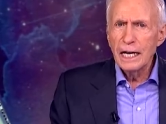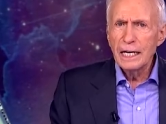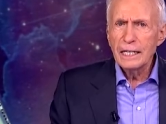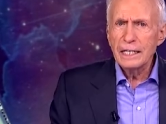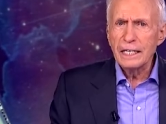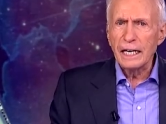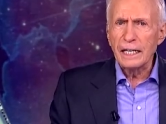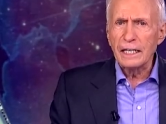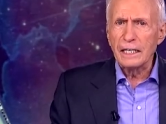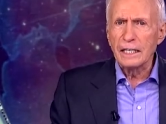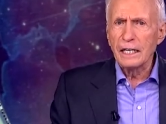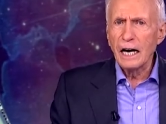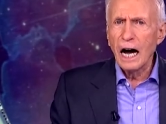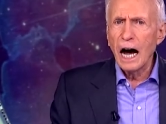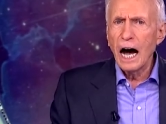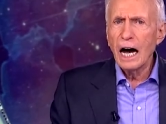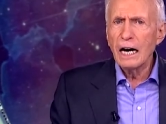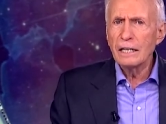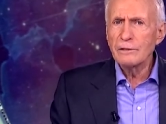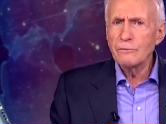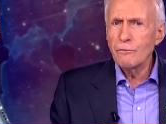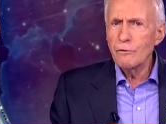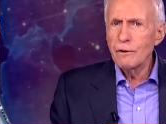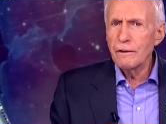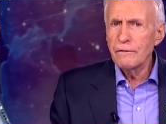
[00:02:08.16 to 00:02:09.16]
that
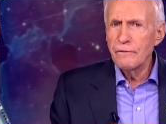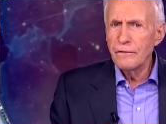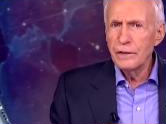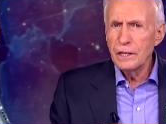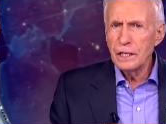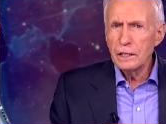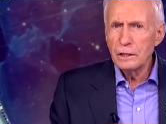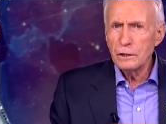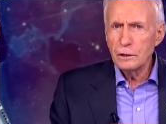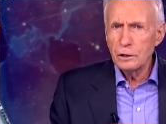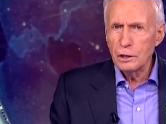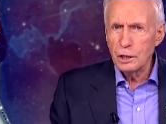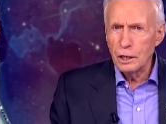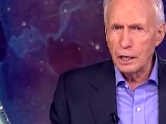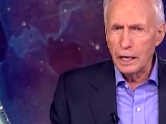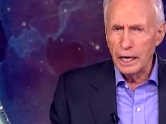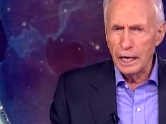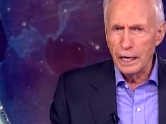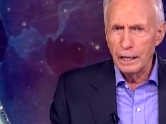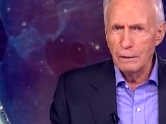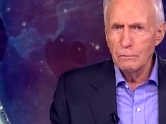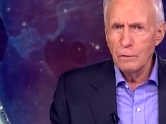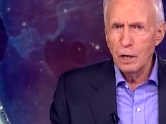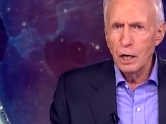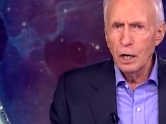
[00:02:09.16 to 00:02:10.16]
God revealed to
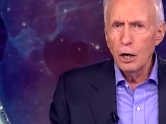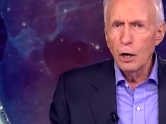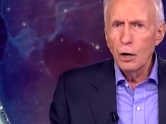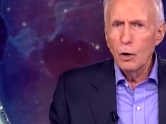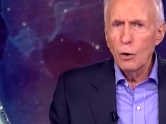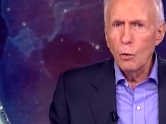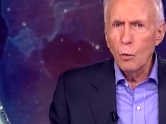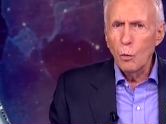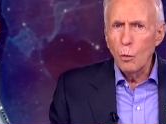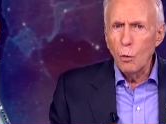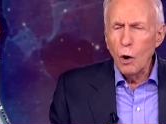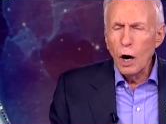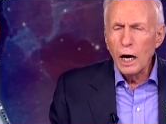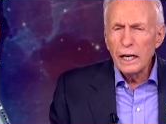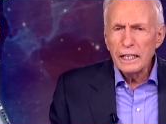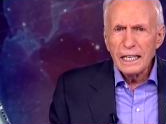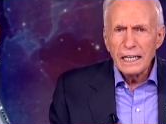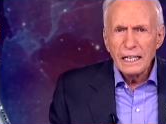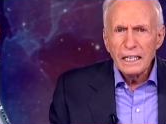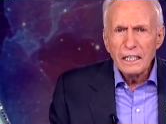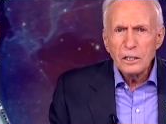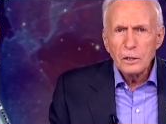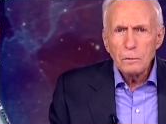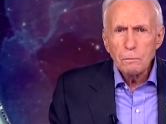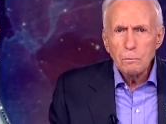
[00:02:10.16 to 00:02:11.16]
him what
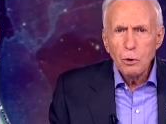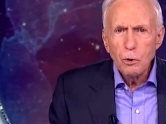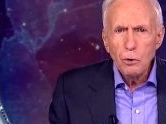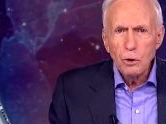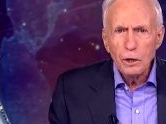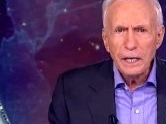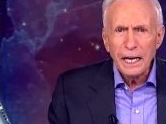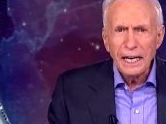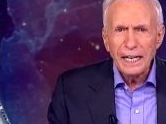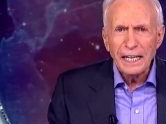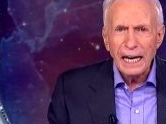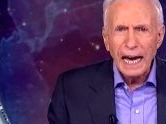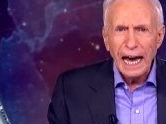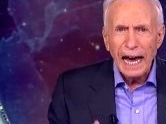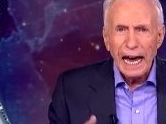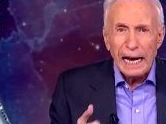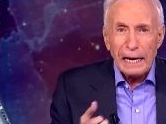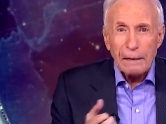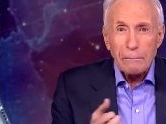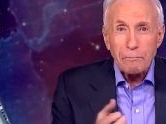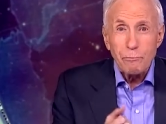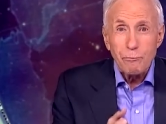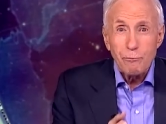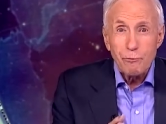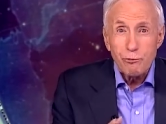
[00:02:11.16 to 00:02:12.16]
is putting a
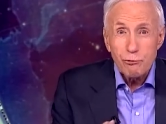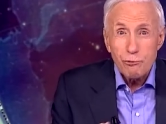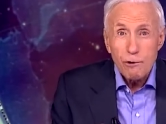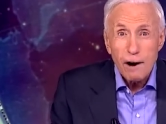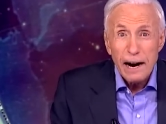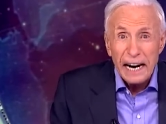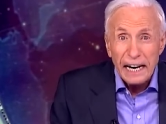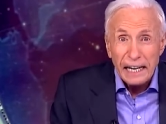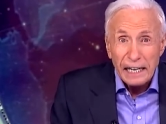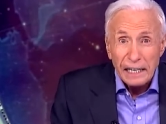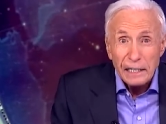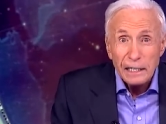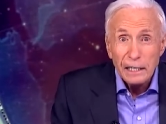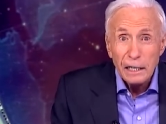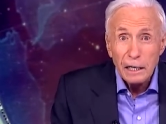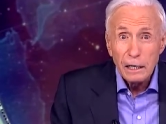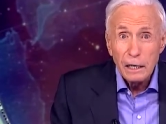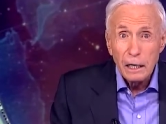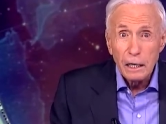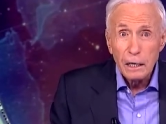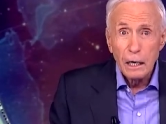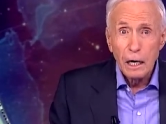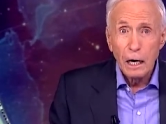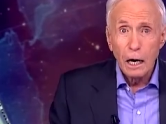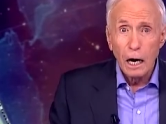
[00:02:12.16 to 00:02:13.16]
brake
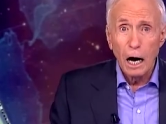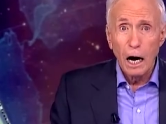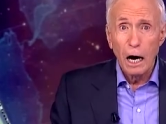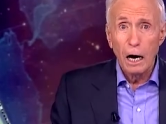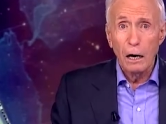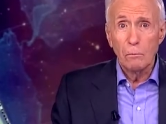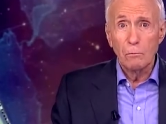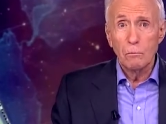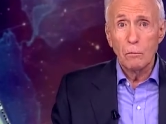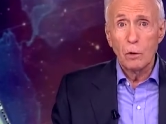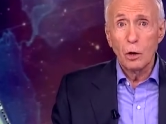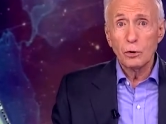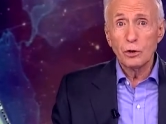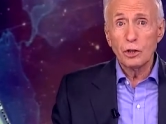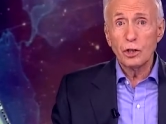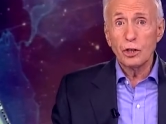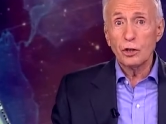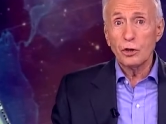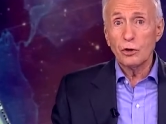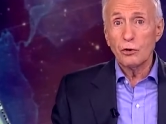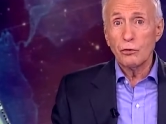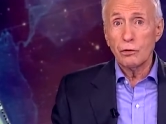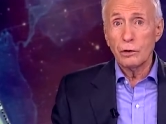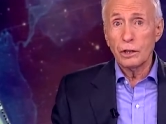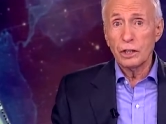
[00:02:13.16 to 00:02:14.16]
on most
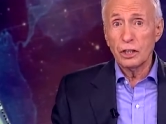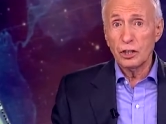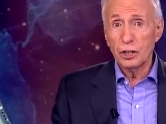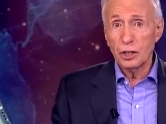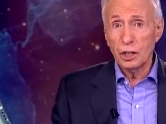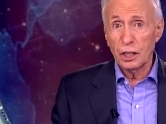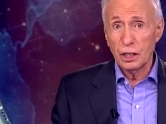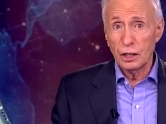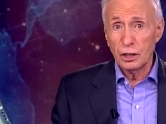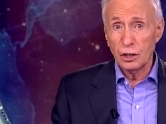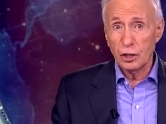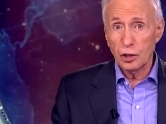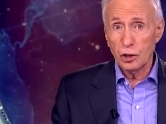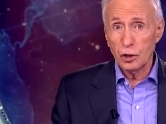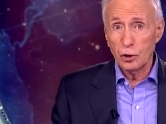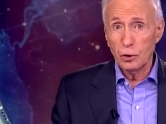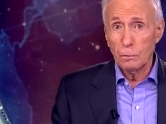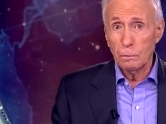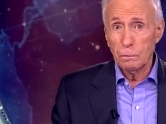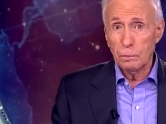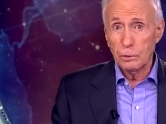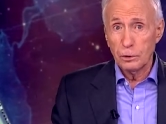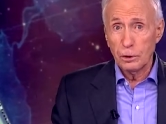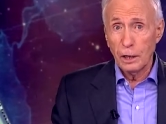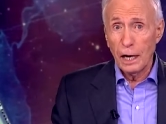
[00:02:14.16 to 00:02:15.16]
Christian
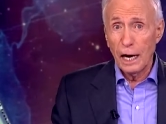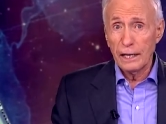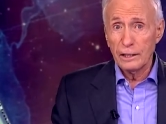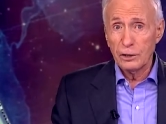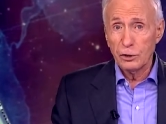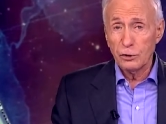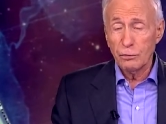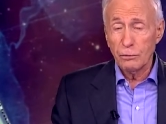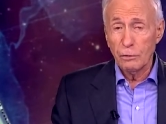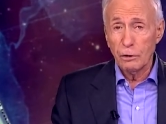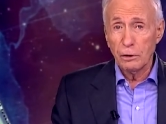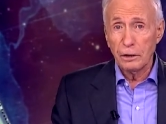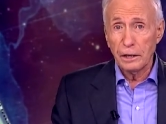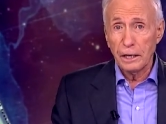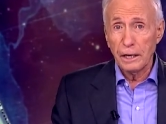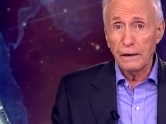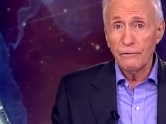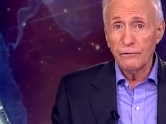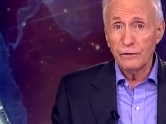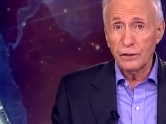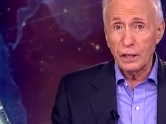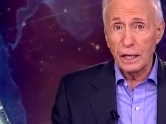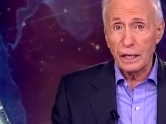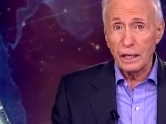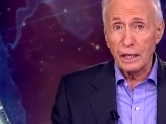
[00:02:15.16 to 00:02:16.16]
supernatural
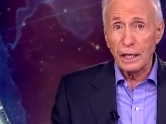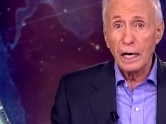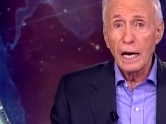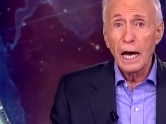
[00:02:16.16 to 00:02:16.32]
gifting.